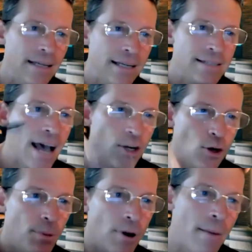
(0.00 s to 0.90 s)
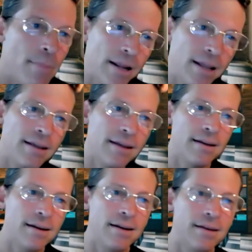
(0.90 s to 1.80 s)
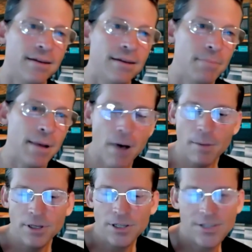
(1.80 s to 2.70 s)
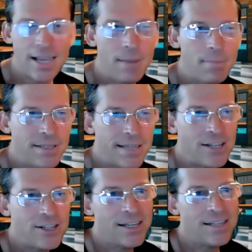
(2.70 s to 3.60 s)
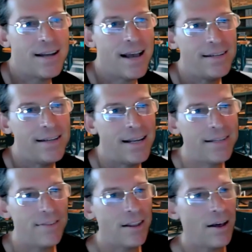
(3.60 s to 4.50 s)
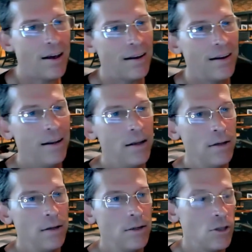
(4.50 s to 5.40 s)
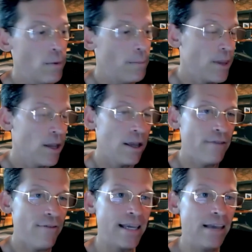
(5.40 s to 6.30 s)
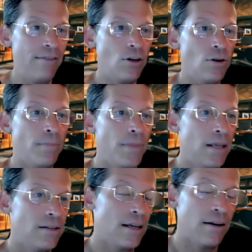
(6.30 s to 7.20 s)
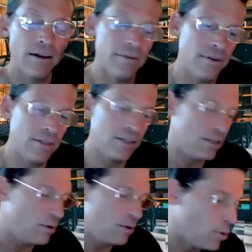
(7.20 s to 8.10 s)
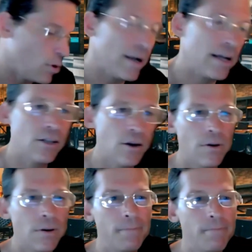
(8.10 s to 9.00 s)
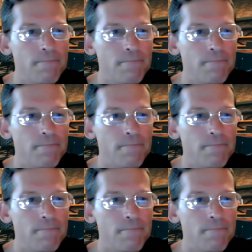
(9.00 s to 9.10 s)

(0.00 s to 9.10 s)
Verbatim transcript: is not your property. My mom used to say possession is nine tenths of the law. So if I give you say go back real quick. So